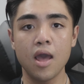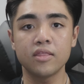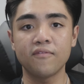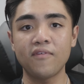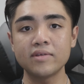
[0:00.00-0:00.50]

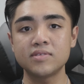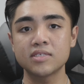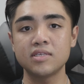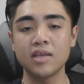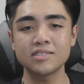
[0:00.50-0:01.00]
The
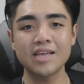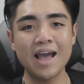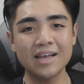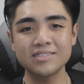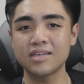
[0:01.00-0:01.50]
560S
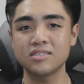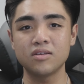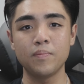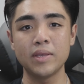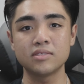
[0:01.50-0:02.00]
has that
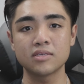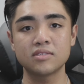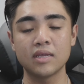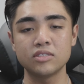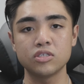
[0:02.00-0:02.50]
sub-bass
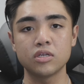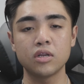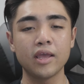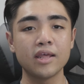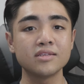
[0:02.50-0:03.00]

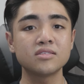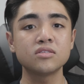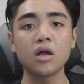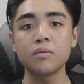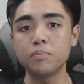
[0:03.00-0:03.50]
extension and it's
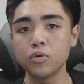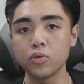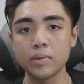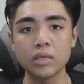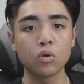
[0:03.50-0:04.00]
not
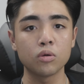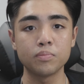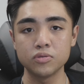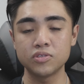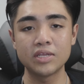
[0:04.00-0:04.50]
boomy or
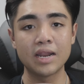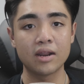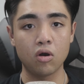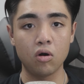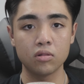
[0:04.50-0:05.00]
boosted at
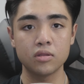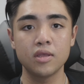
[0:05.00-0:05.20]
all.